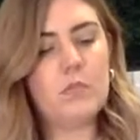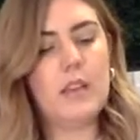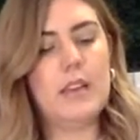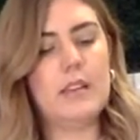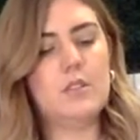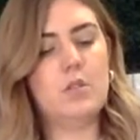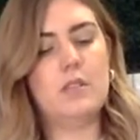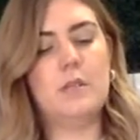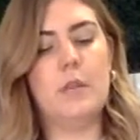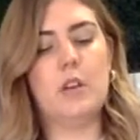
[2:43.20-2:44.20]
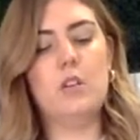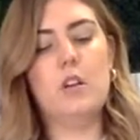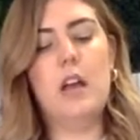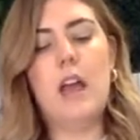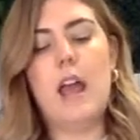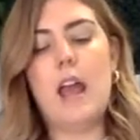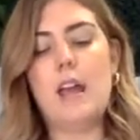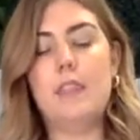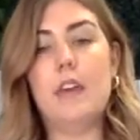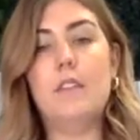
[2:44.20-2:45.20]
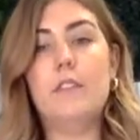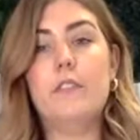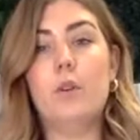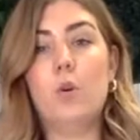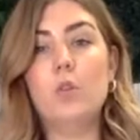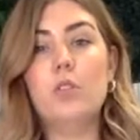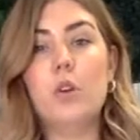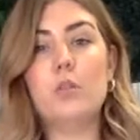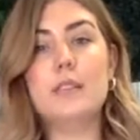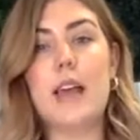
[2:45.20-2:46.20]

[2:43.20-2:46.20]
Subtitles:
in towards the middle, and then fold those